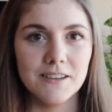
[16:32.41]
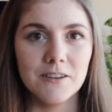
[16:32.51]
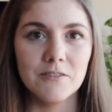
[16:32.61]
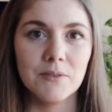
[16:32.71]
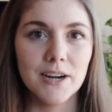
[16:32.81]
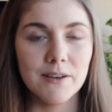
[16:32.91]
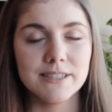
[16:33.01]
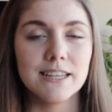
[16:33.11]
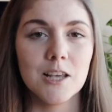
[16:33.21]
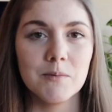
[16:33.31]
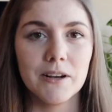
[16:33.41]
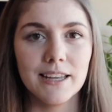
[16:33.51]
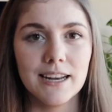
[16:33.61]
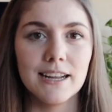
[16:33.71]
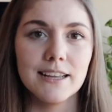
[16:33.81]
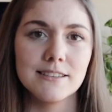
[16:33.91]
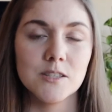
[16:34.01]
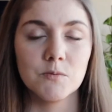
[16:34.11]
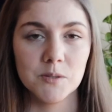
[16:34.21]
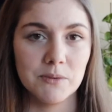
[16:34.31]
of what I was thinking about getting,
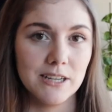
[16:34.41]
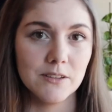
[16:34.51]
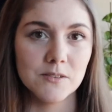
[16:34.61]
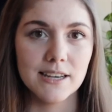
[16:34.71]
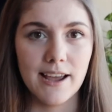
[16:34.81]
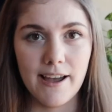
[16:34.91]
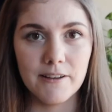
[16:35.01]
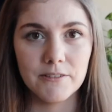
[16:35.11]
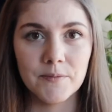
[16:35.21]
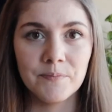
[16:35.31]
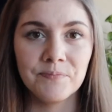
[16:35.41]
since we're splitting those in half.